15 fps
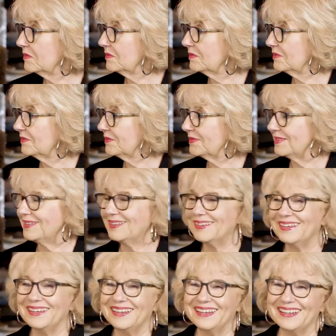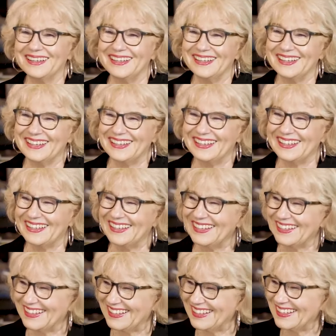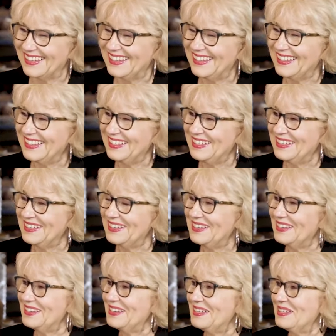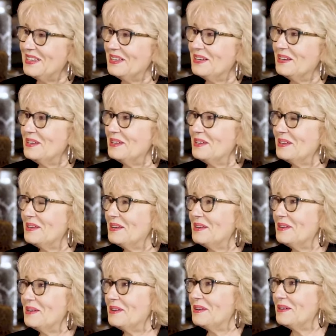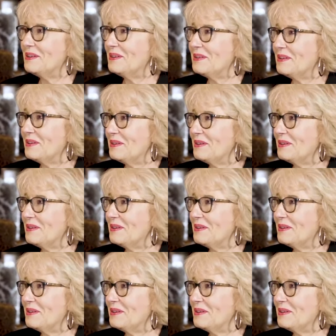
The person shown says nothing.